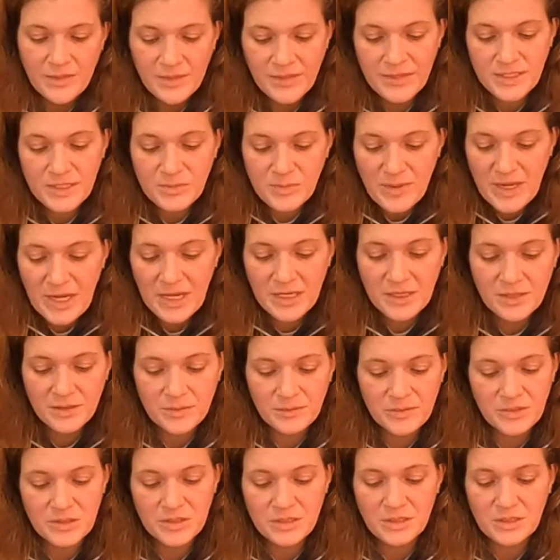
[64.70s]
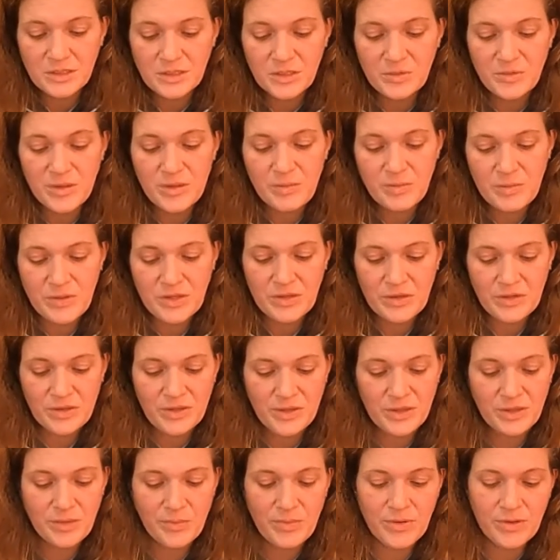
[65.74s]
The sphagnum looks a little bit bigger
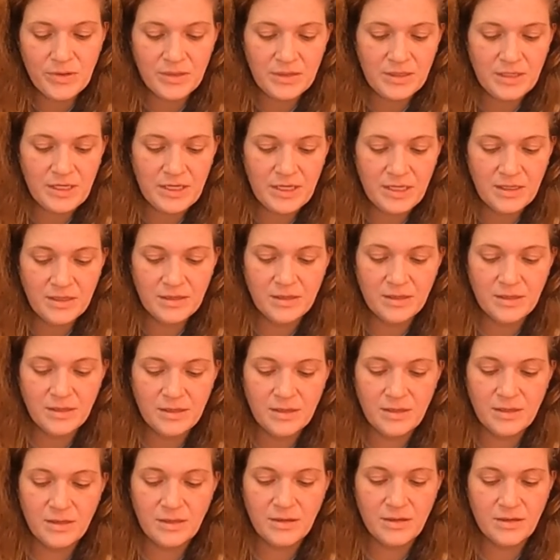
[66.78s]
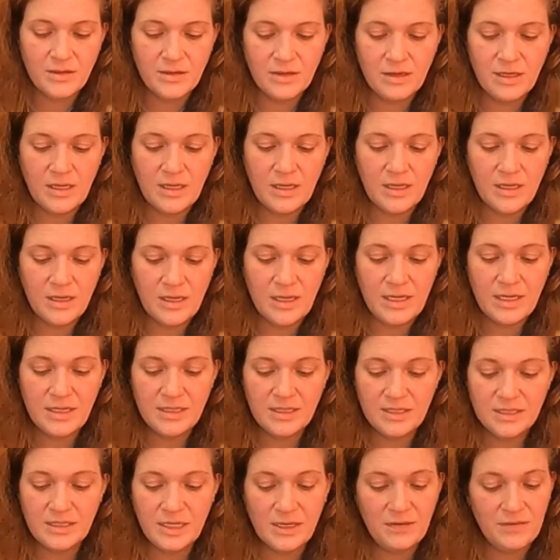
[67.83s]
than the perlite, and
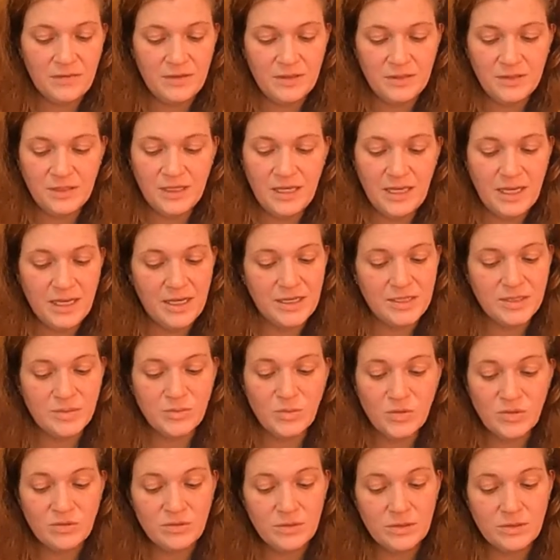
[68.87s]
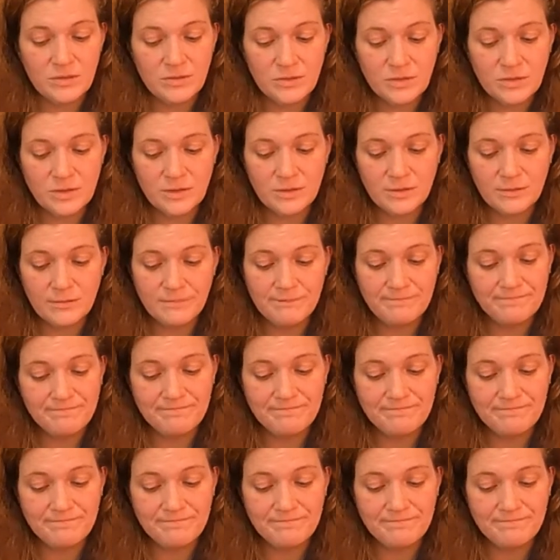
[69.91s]
it definitely has more roots.